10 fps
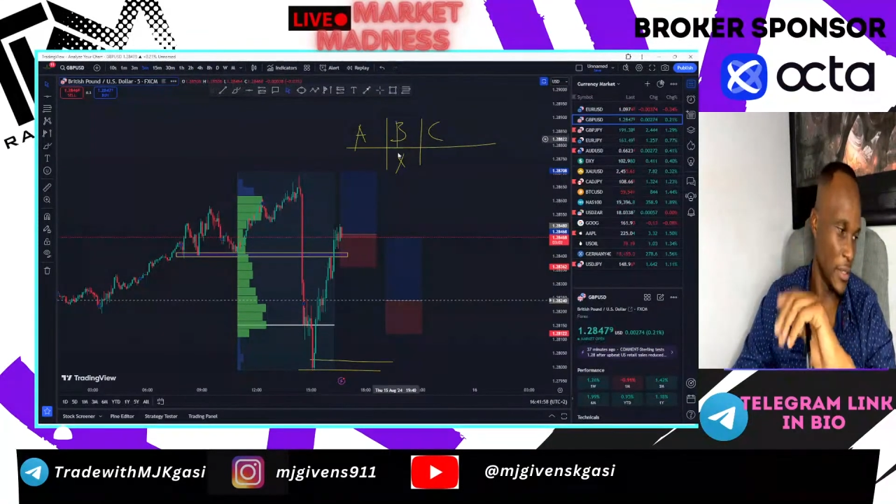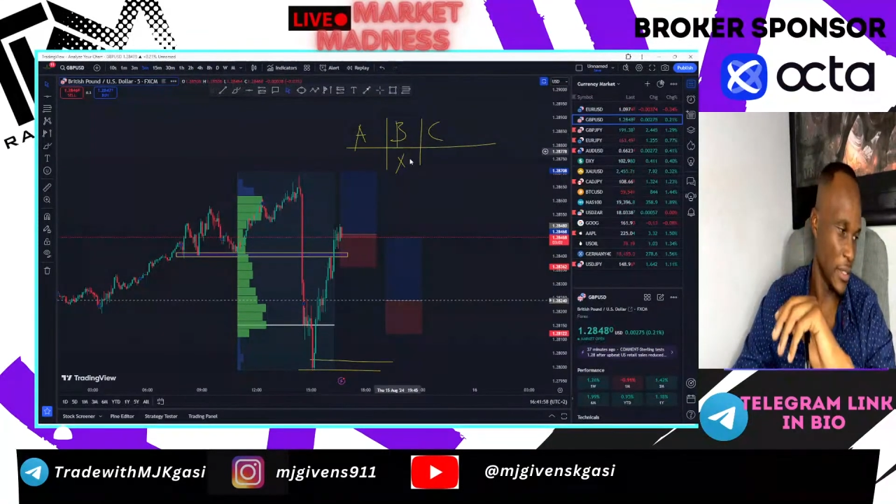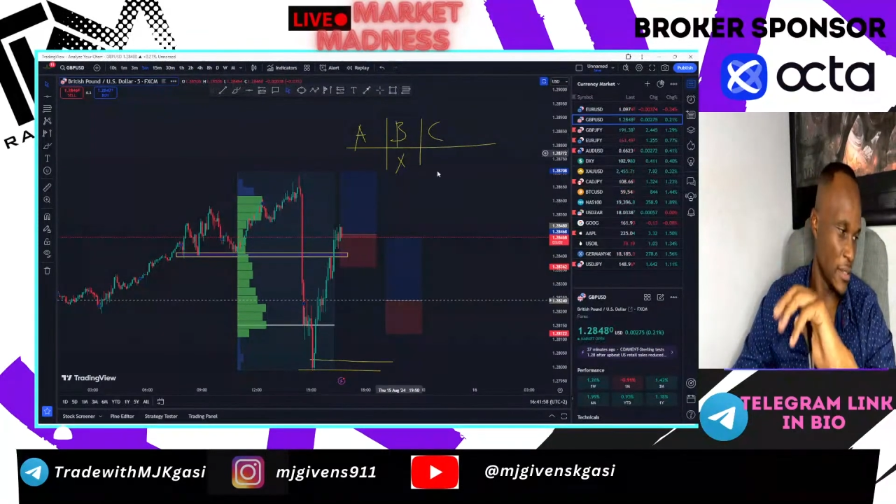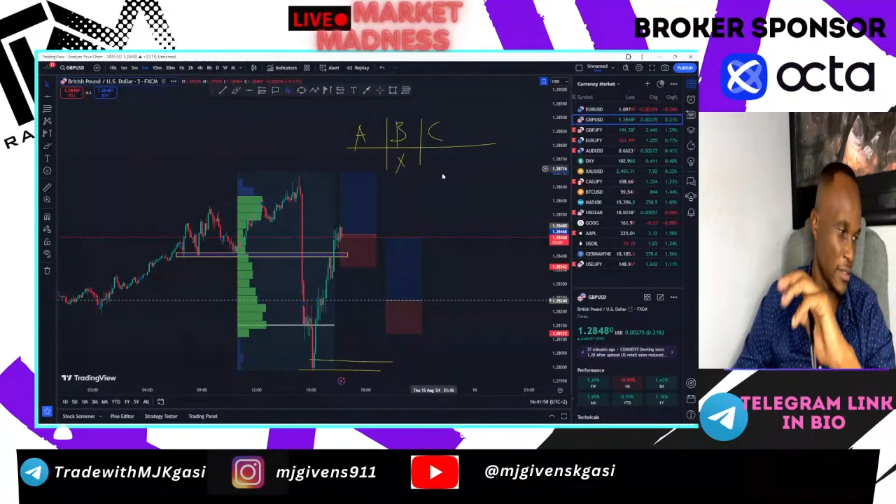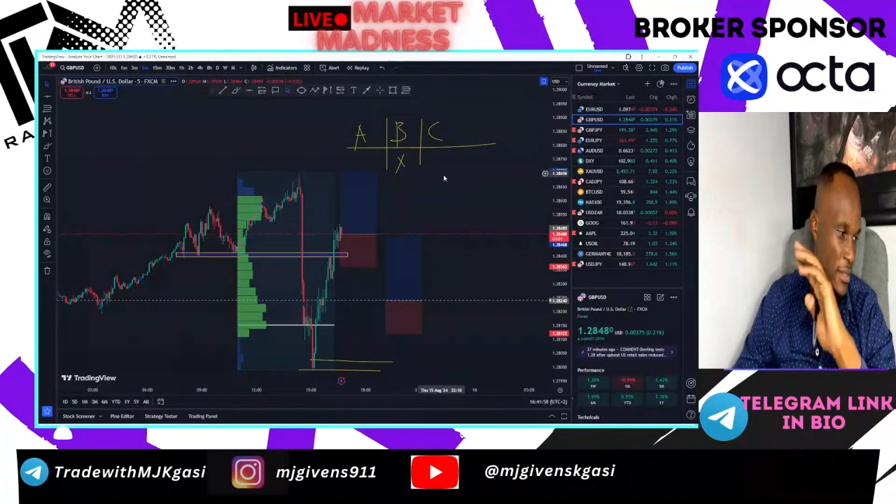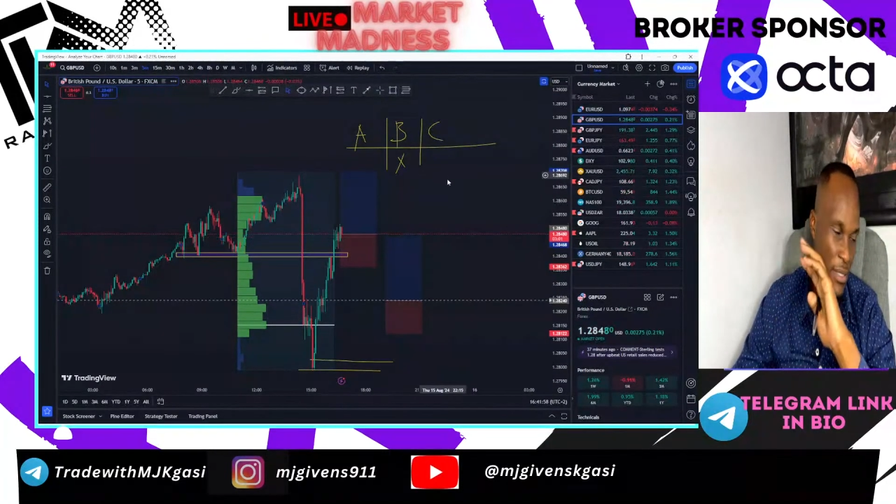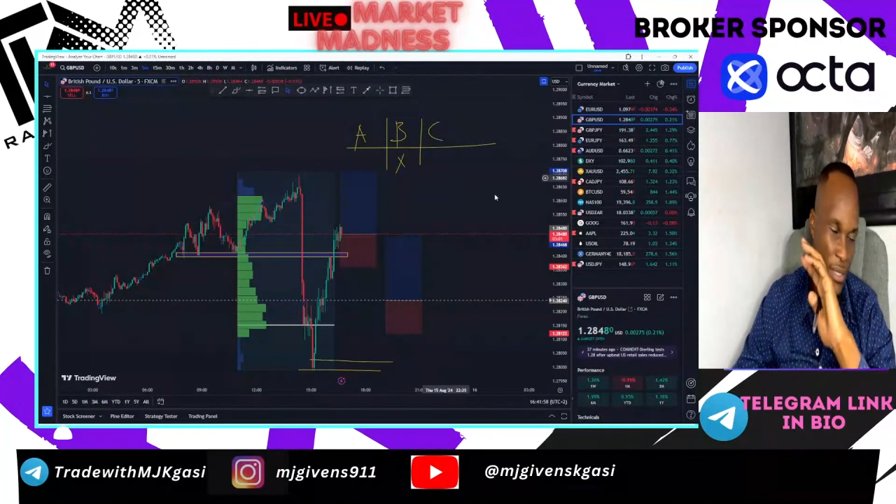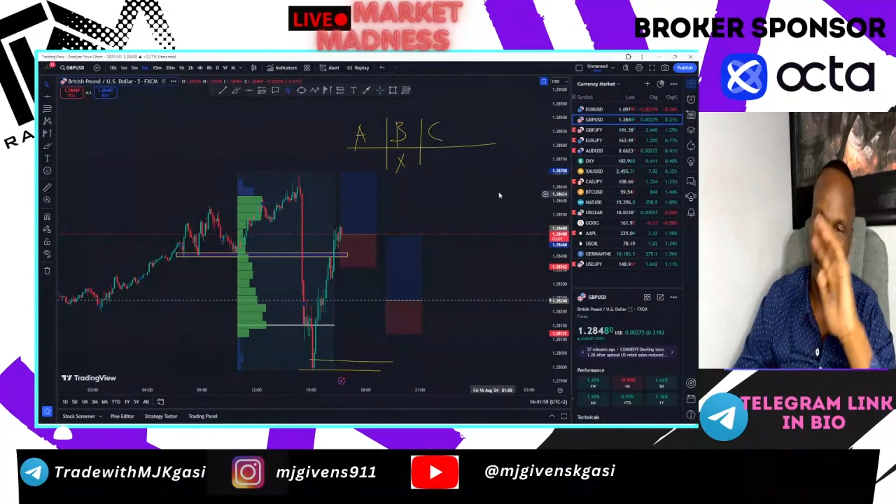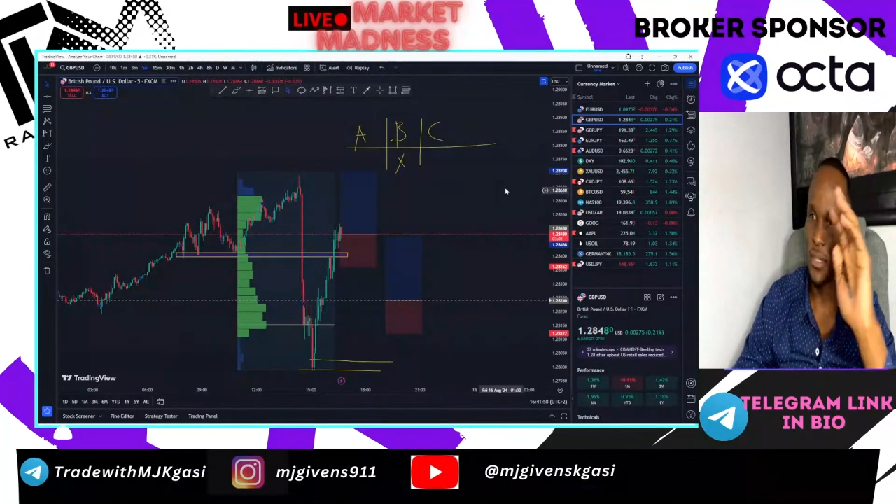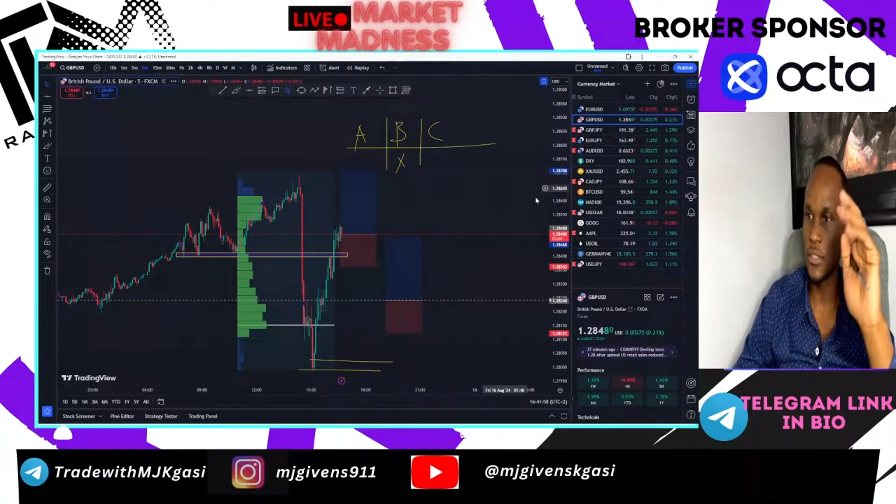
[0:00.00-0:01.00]
It's
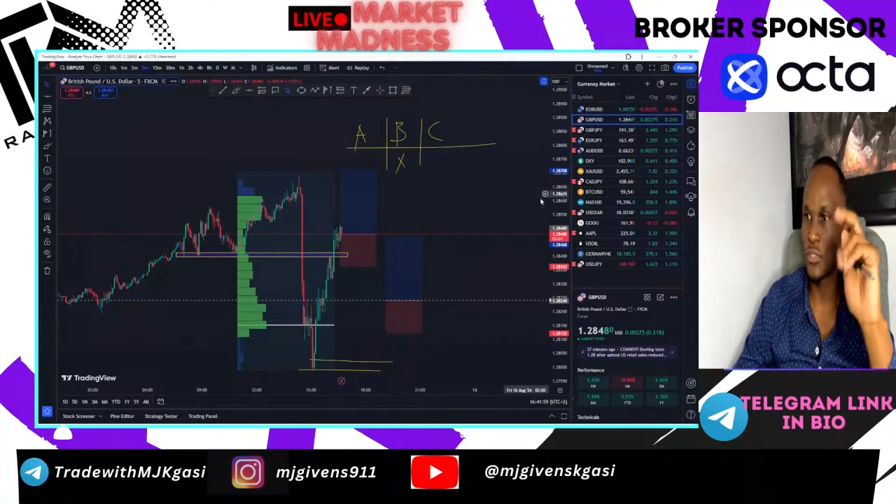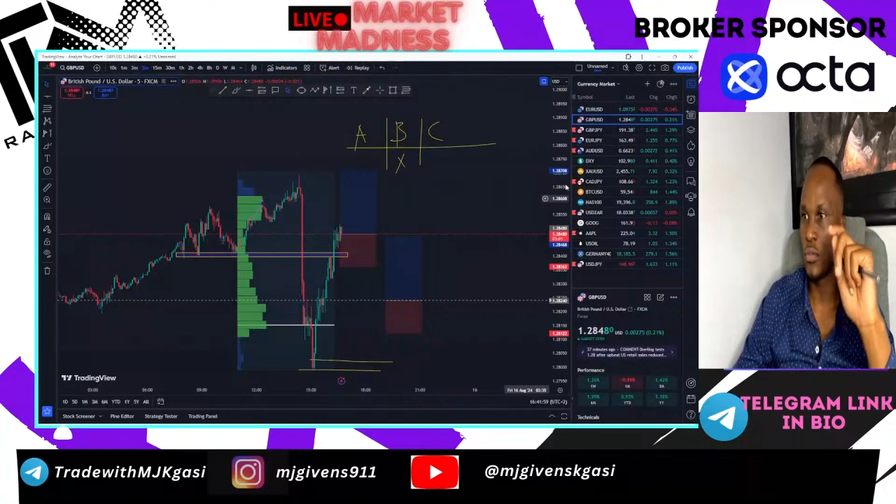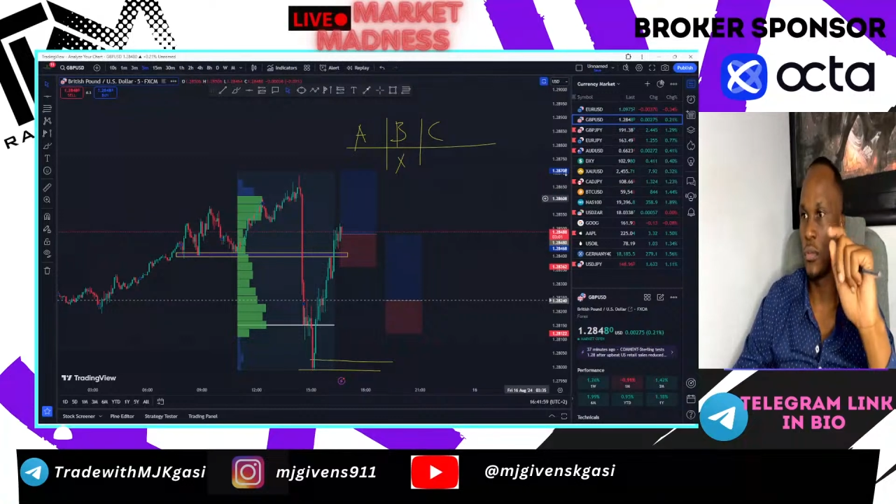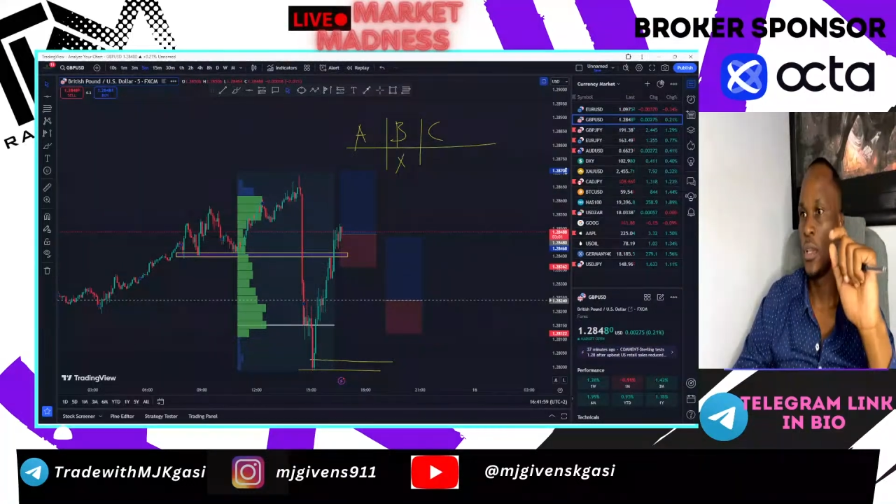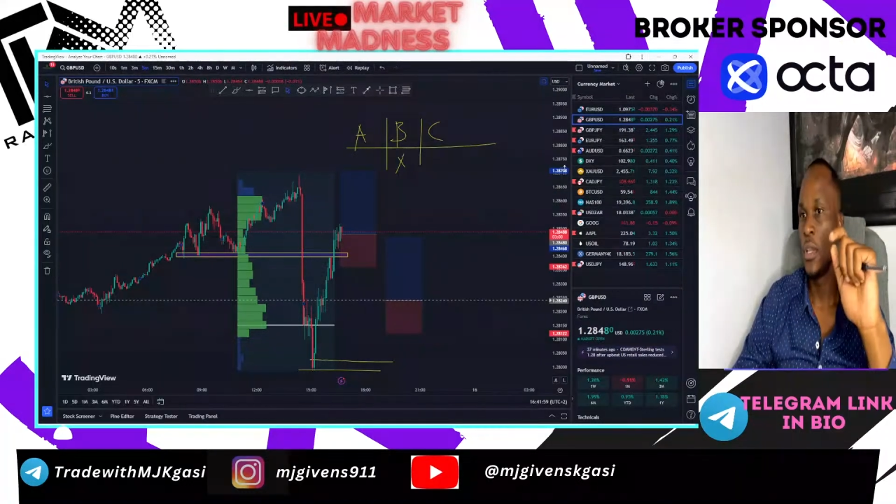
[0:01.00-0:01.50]
nothing. So